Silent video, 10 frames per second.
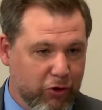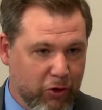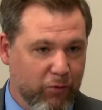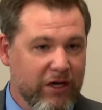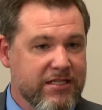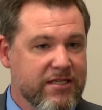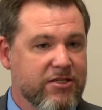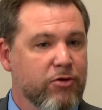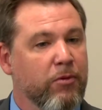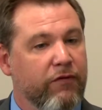reach the
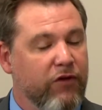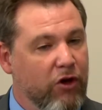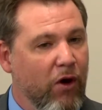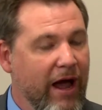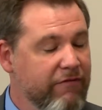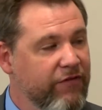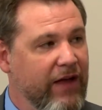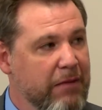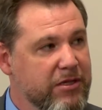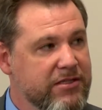student, but if you don't have the
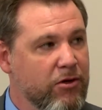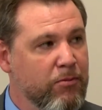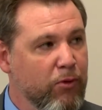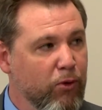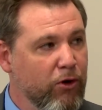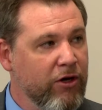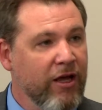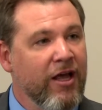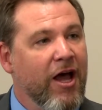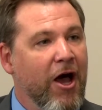families on board,
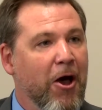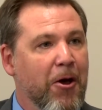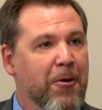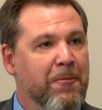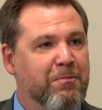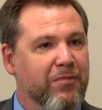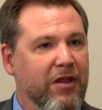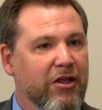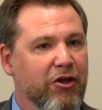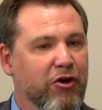
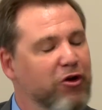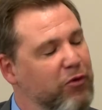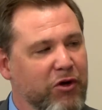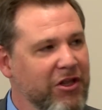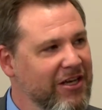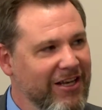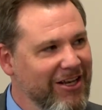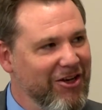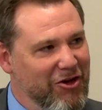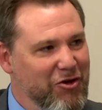you
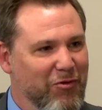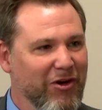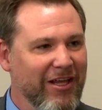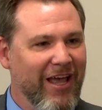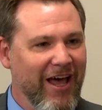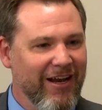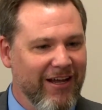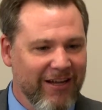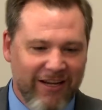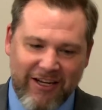really kind of
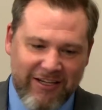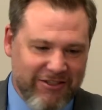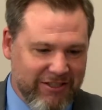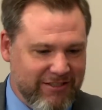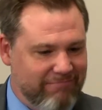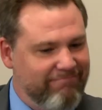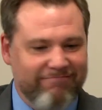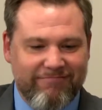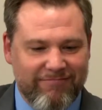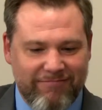just.
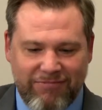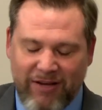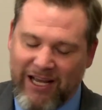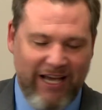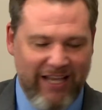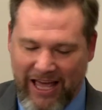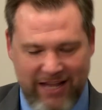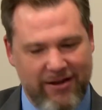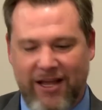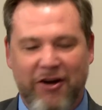Yeah.
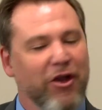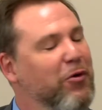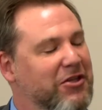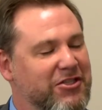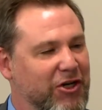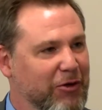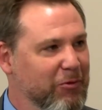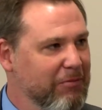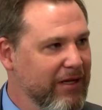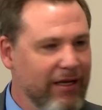I don't know what the term
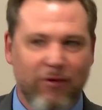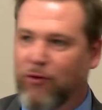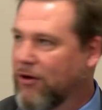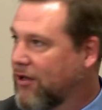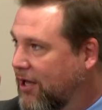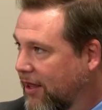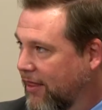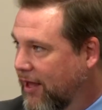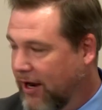would be. We're going to cut that out.